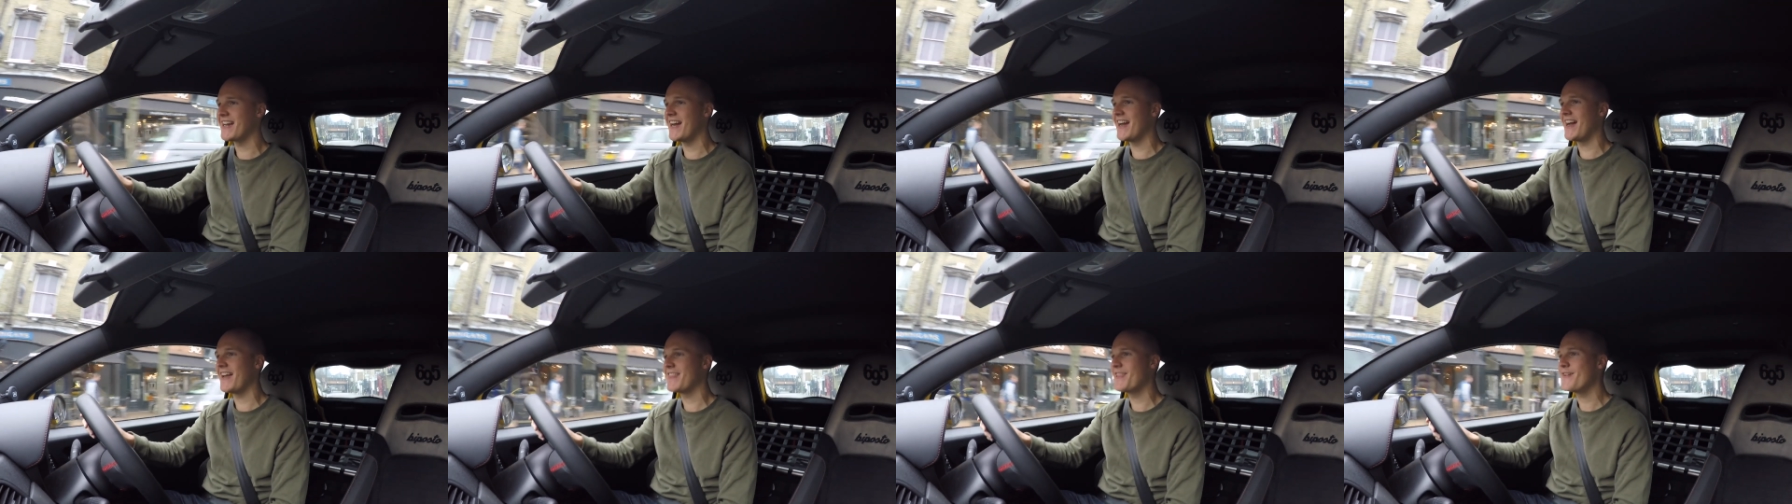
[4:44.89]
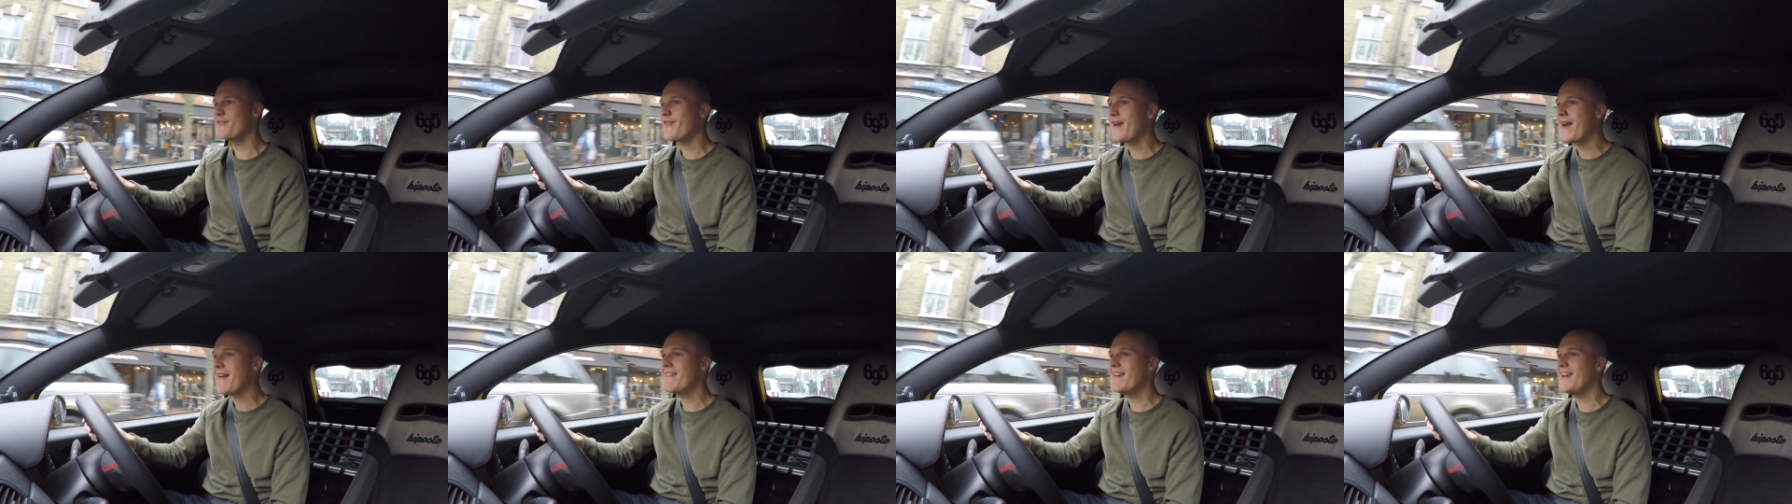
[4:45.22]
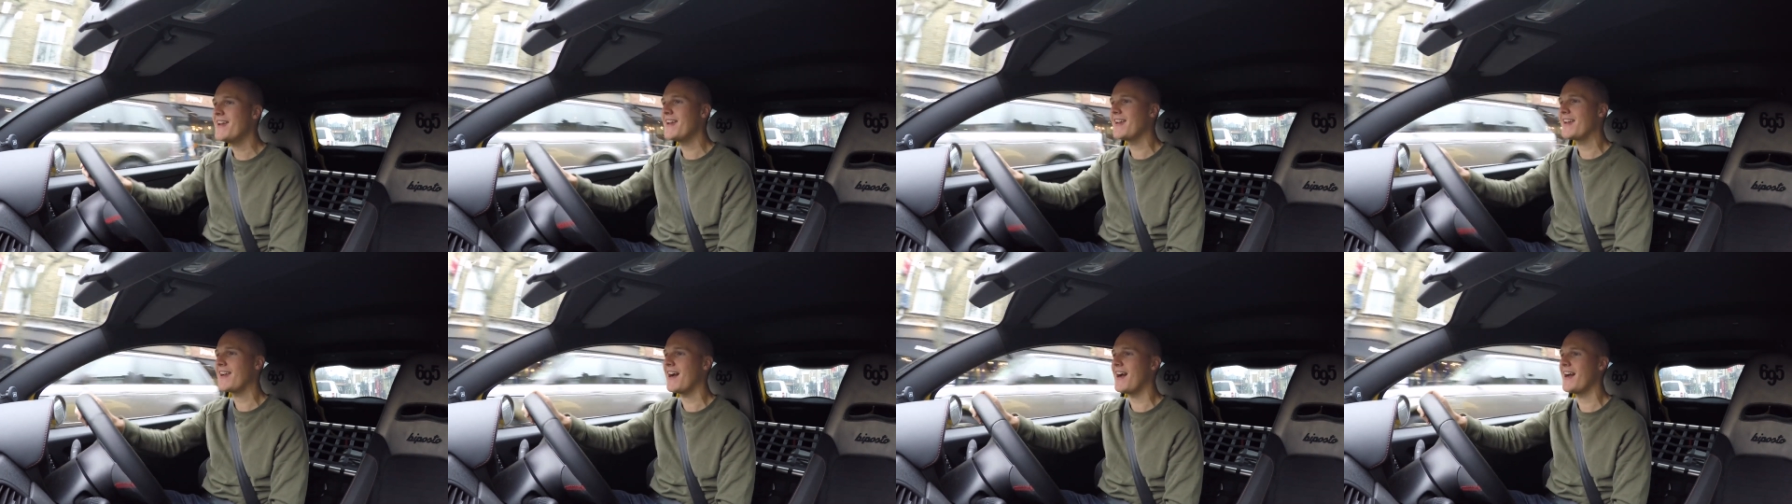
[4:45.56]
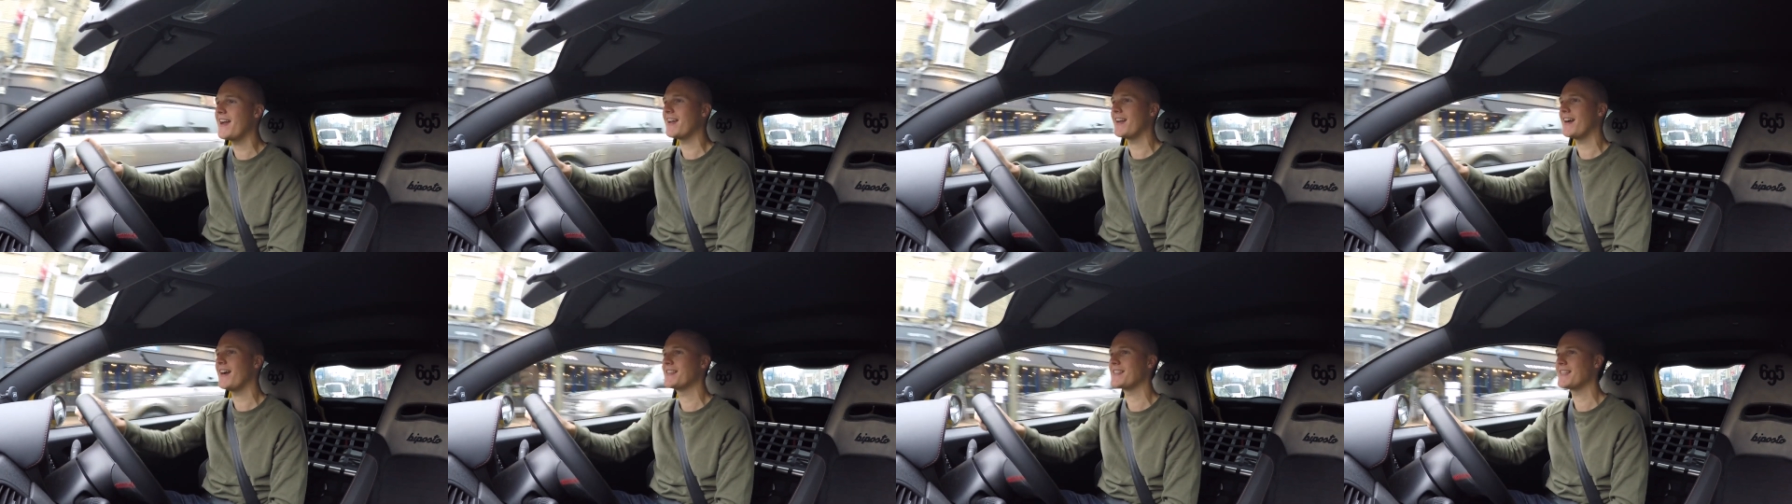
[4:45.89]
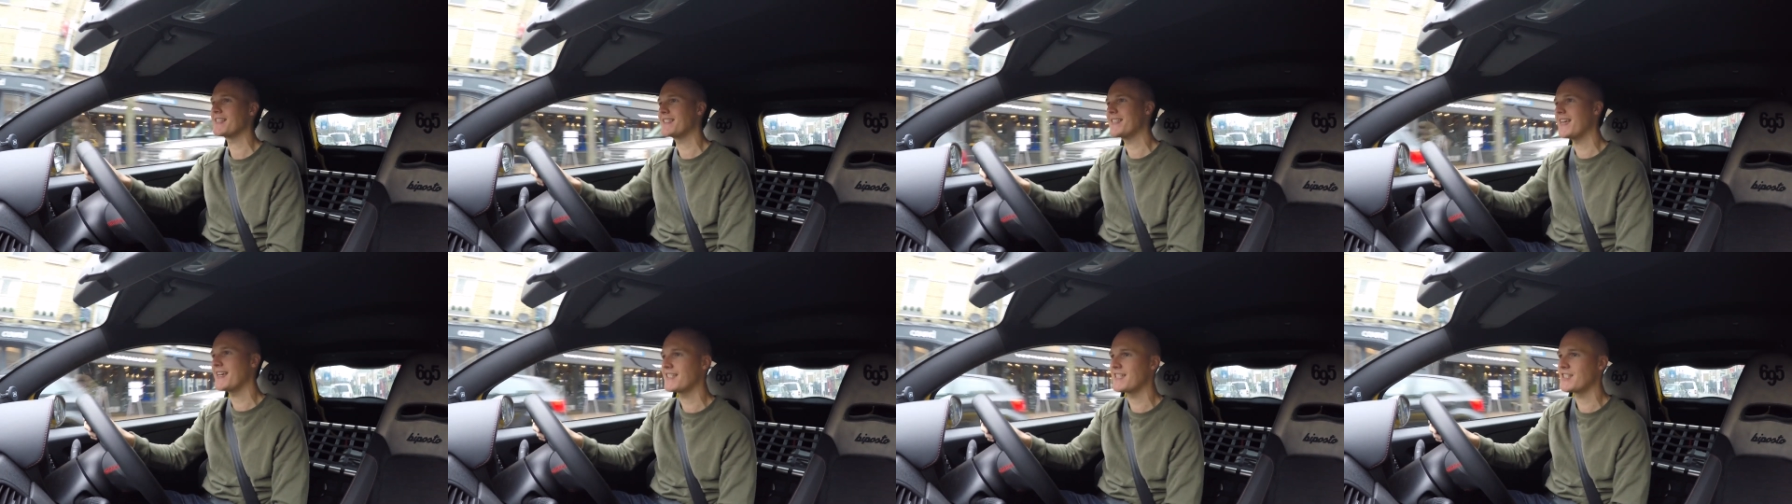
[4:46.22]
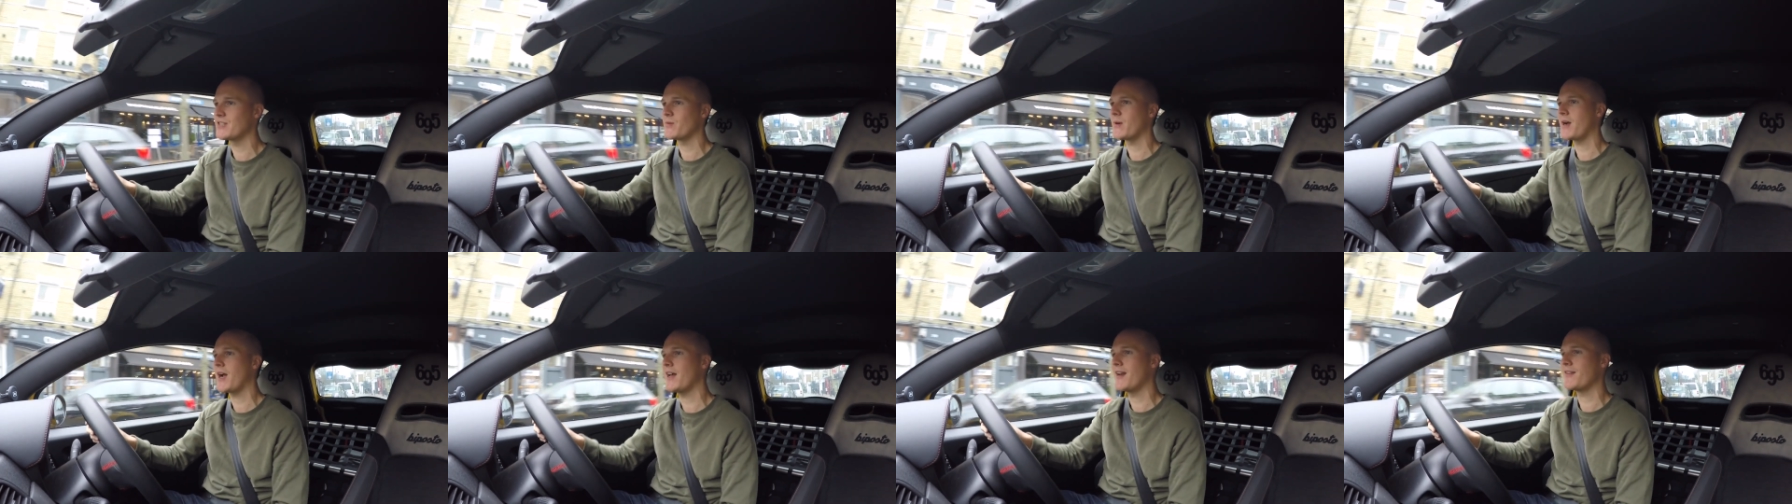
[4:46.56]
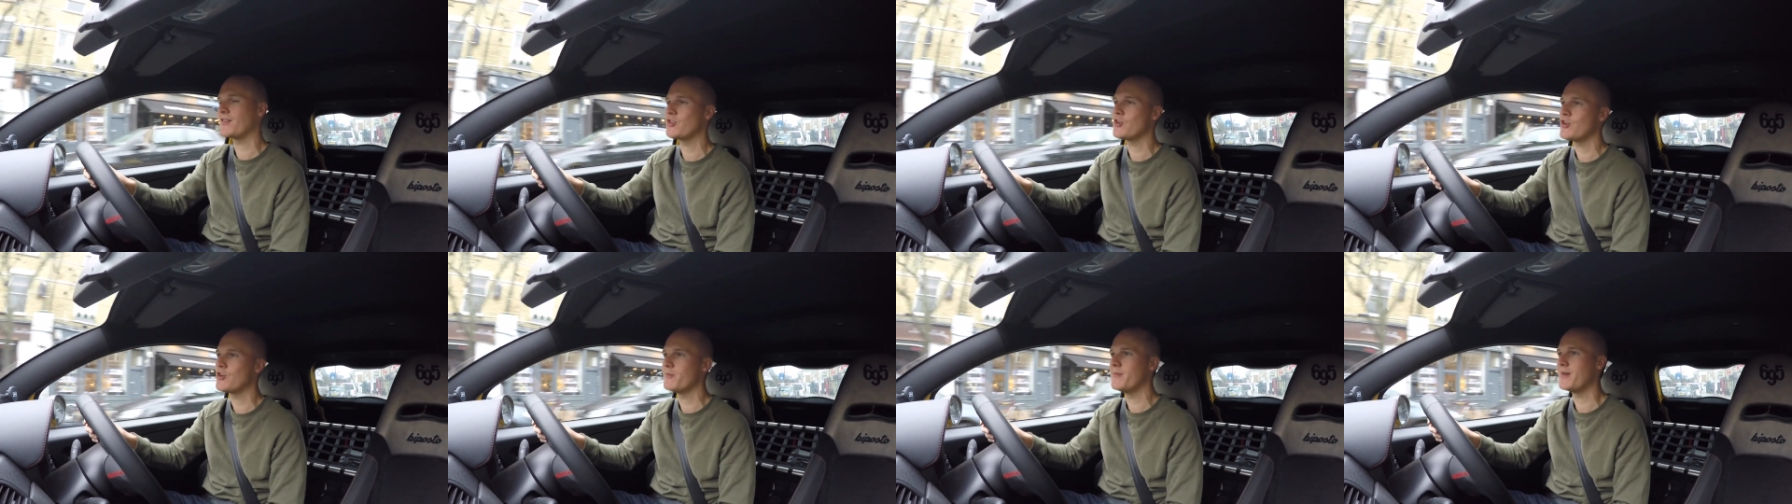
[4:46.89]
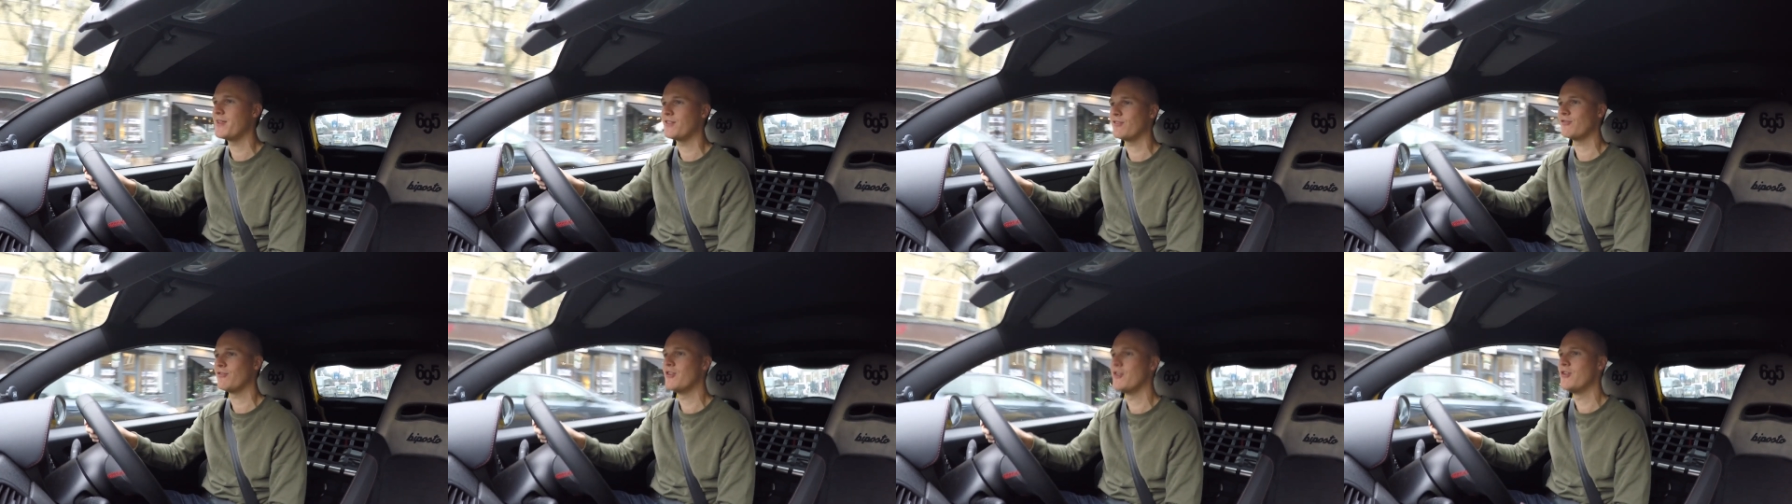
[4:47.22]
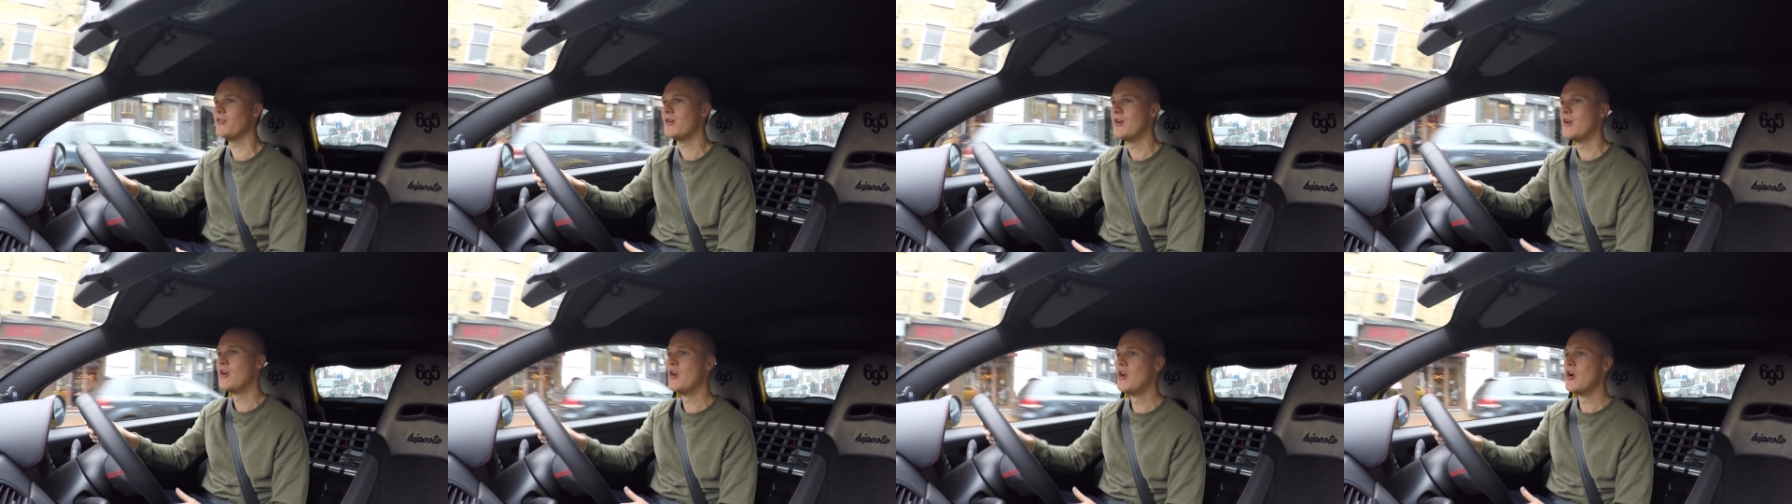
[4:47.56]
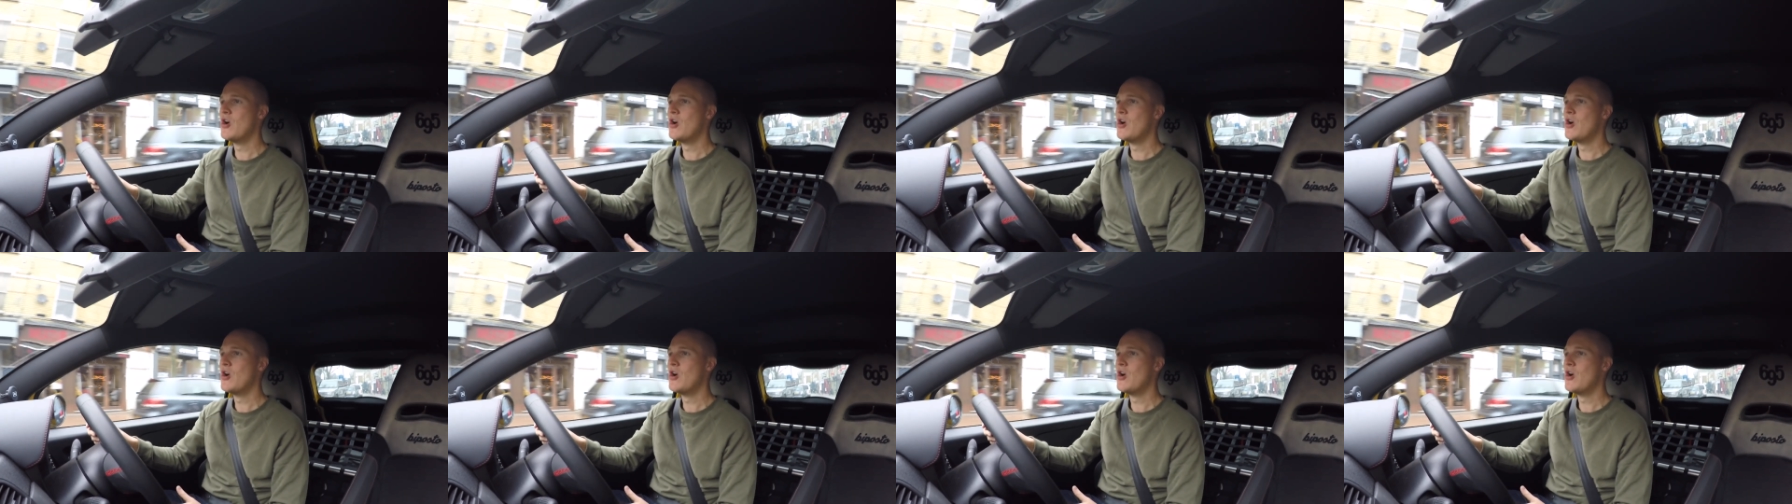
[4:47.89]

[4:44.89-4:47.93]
The very kind guys at Sextons were kind of talking me through